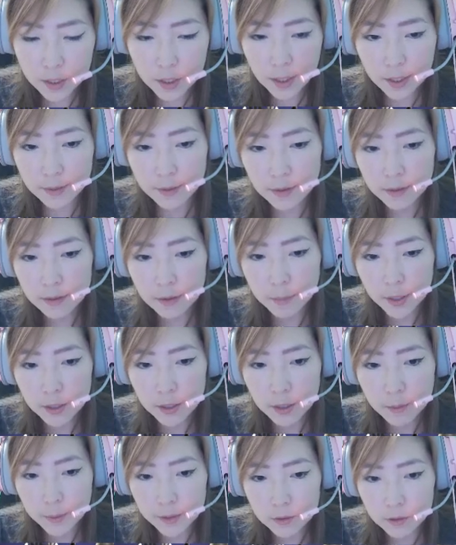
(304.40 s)
I think the
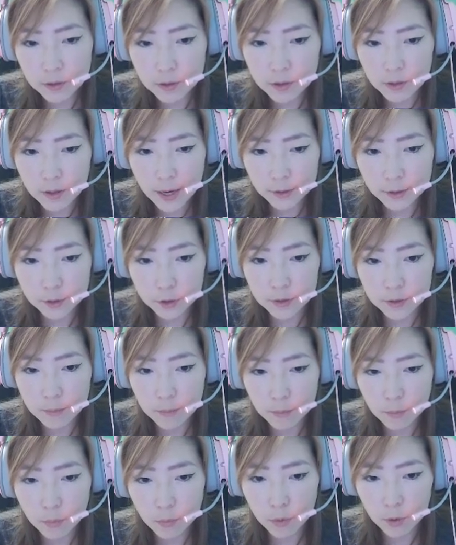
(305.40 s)
money bundles are actually
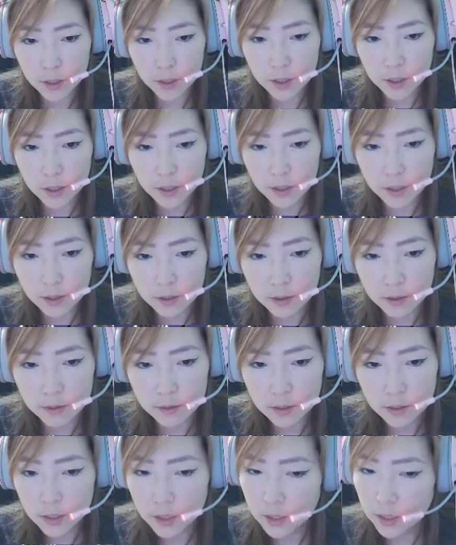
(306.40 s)
more,
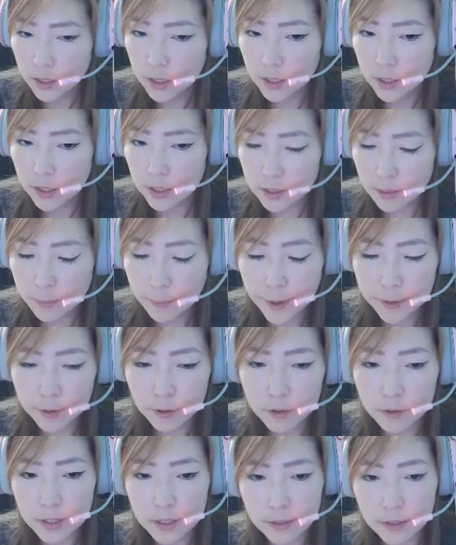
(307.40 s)
it's a
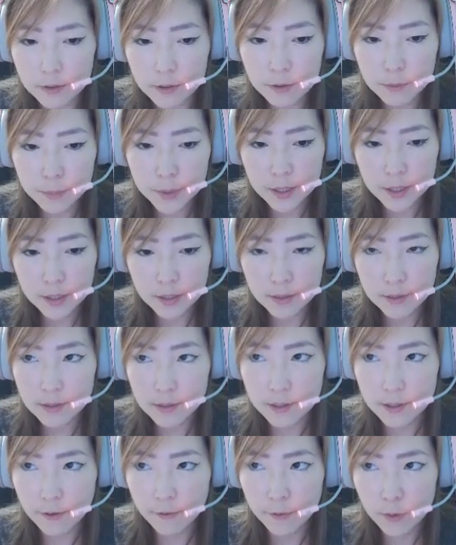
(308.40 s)
better deal,
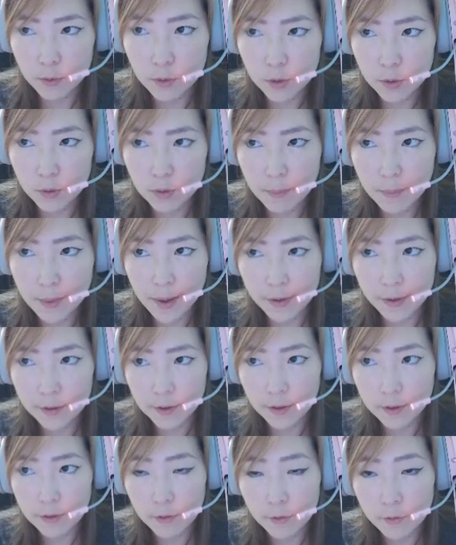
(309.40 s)
because if you do the math
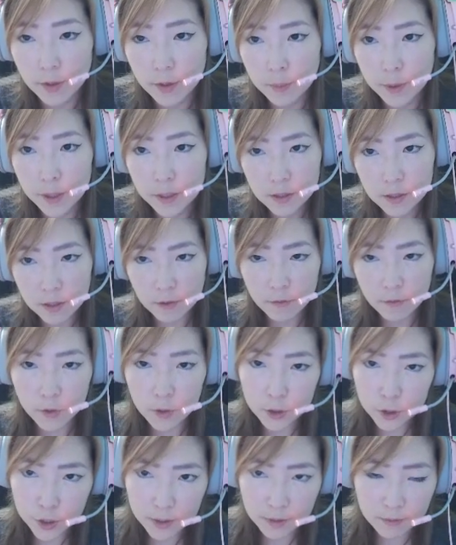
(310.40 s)
on the V Bucks
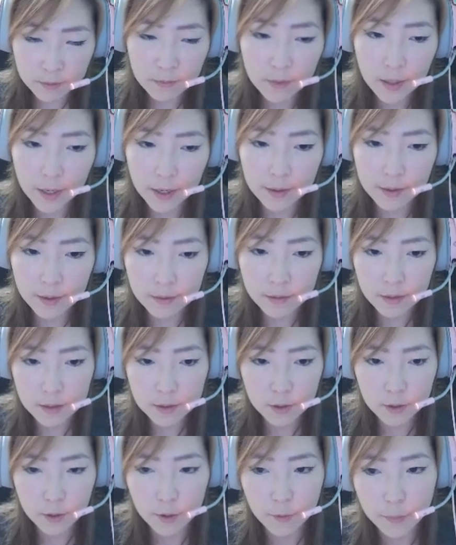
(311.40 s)
conversion, I think
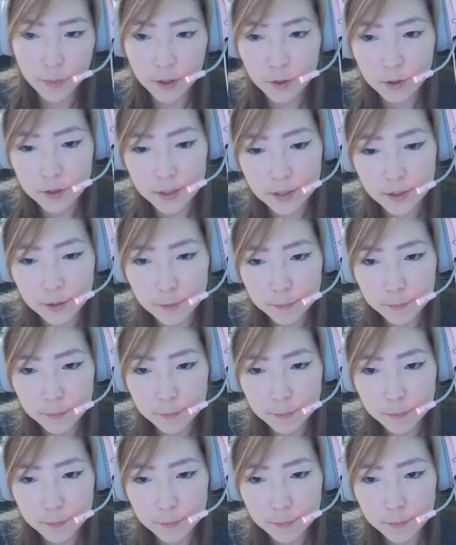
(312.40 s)
these are a better deal.